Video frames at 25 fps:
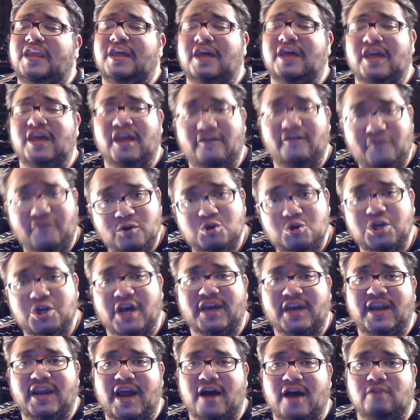if you check
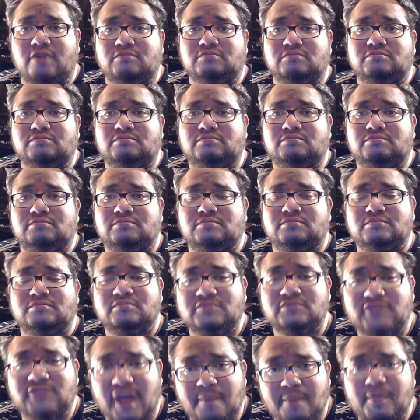it out,
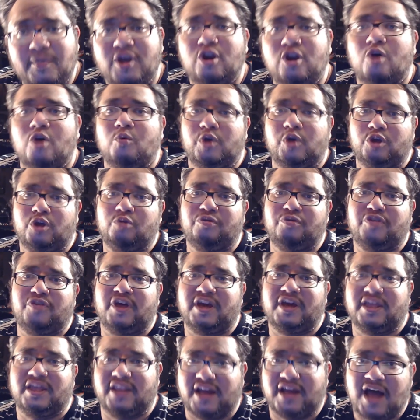let me know what you think
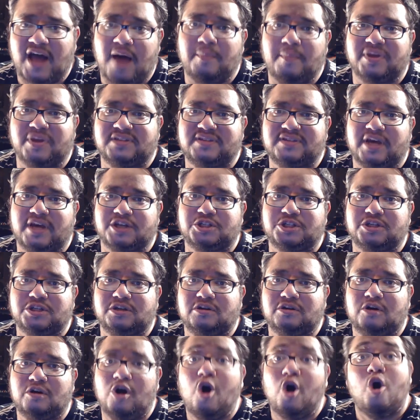in the comment section.
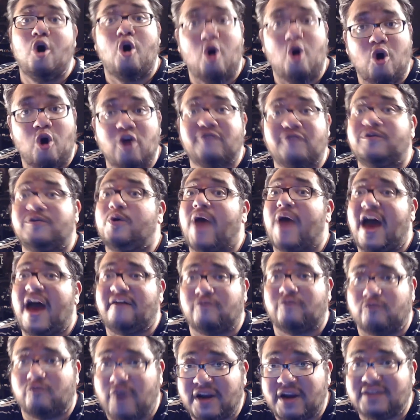Or if you have
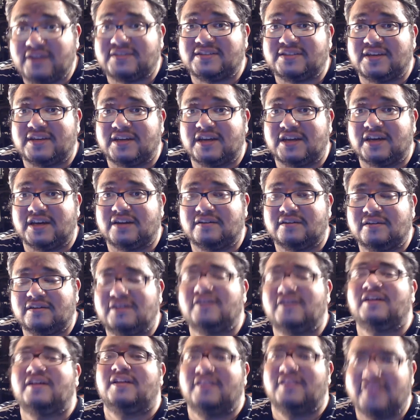already seen it,
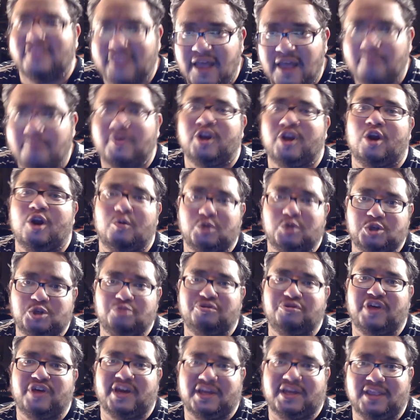let me know what you
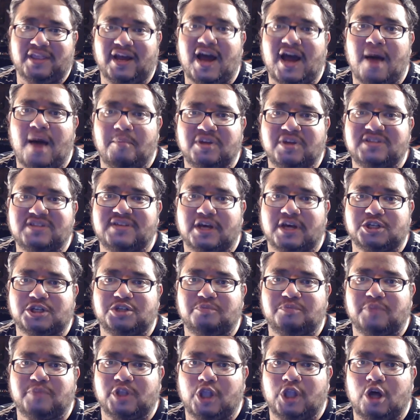think in the comment section
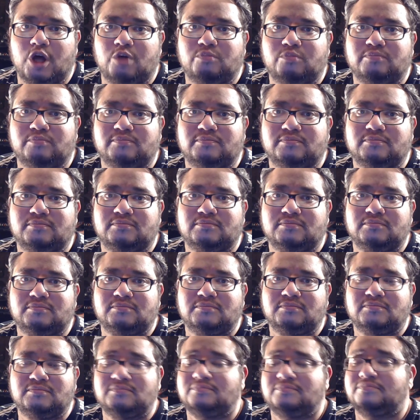below.
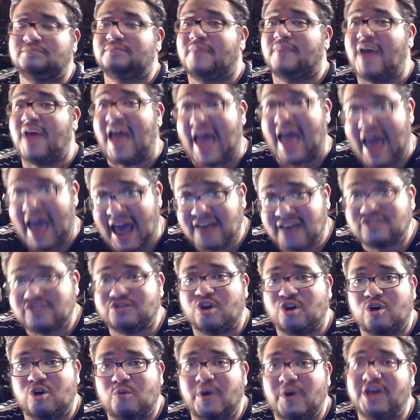As
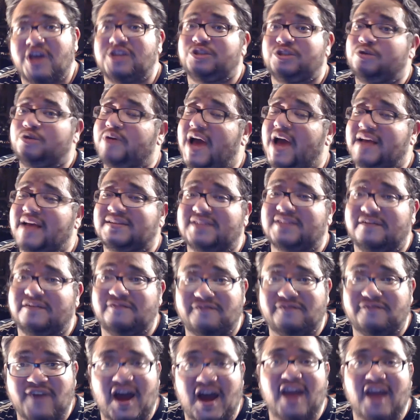always, you guys can
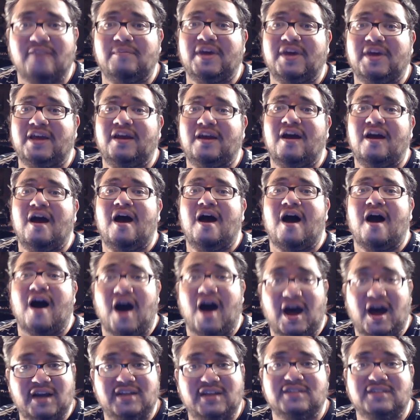find me
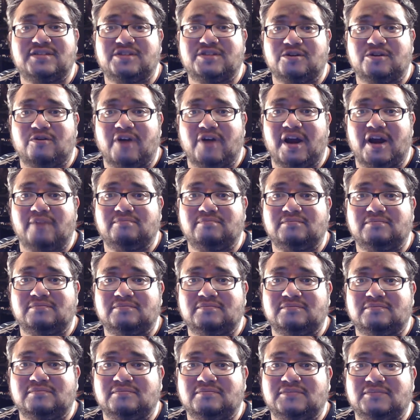on Instagram,
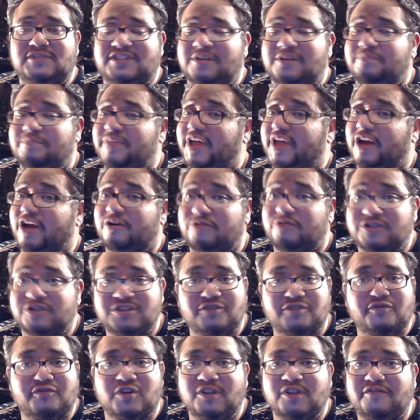simply at
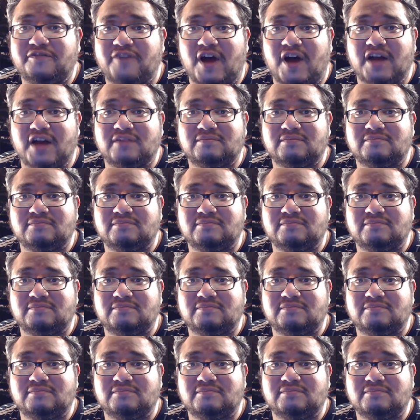Christopher LaFont.